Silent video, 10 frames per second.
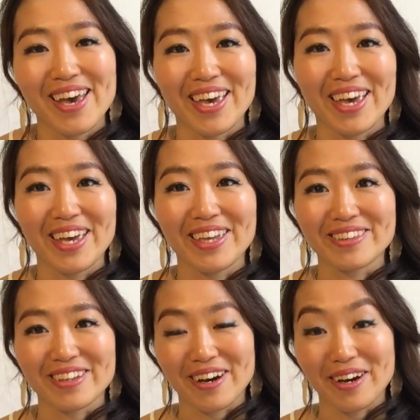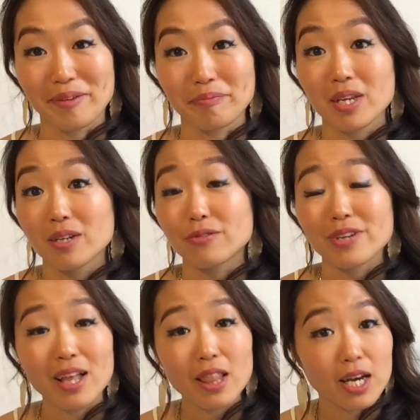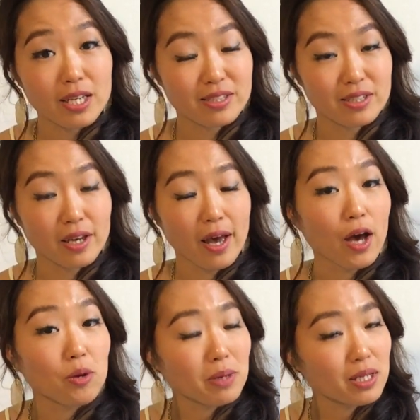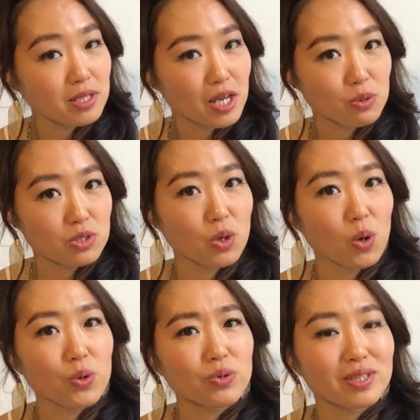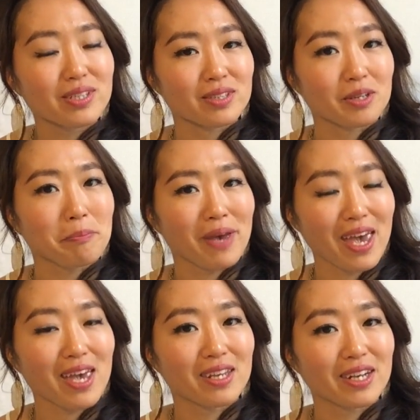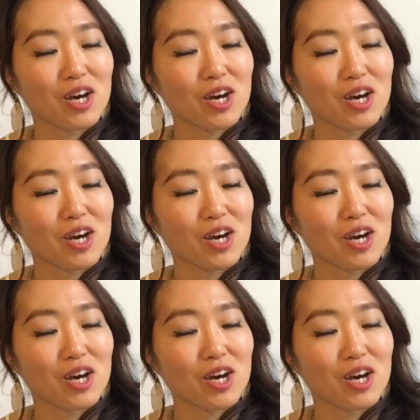and realizing how much I was holding the pain,